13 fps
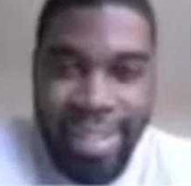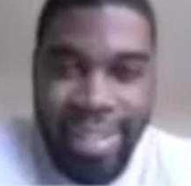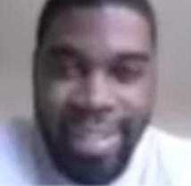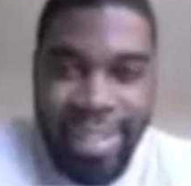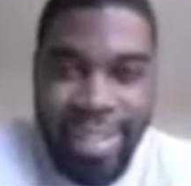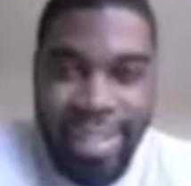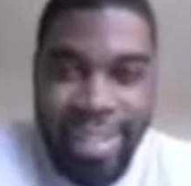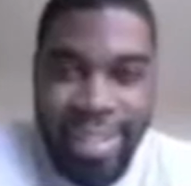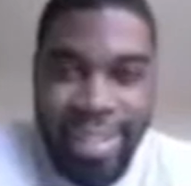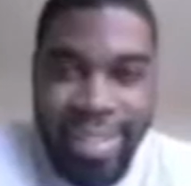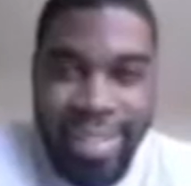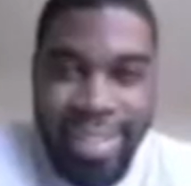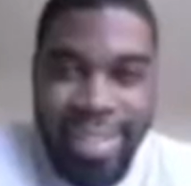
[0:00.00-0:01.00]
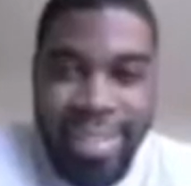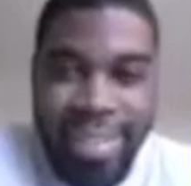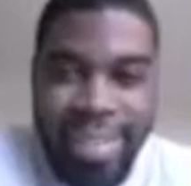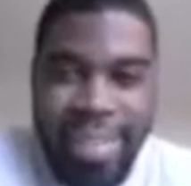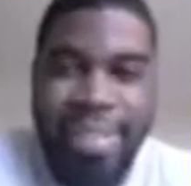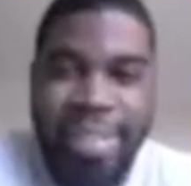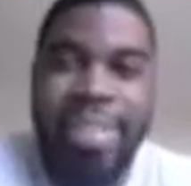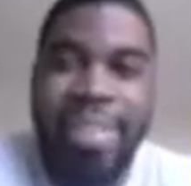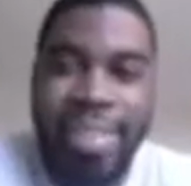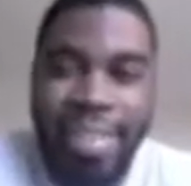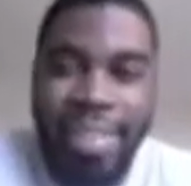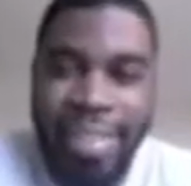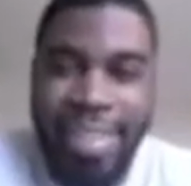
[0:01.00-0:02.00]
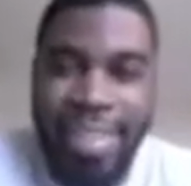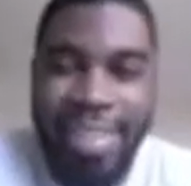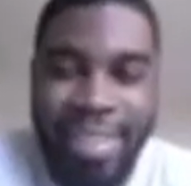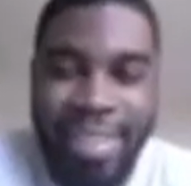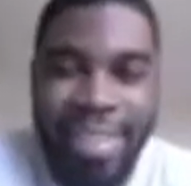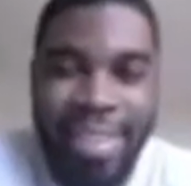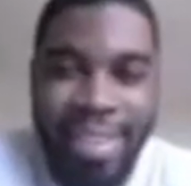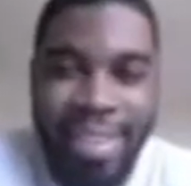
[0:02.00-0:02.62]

[no speech]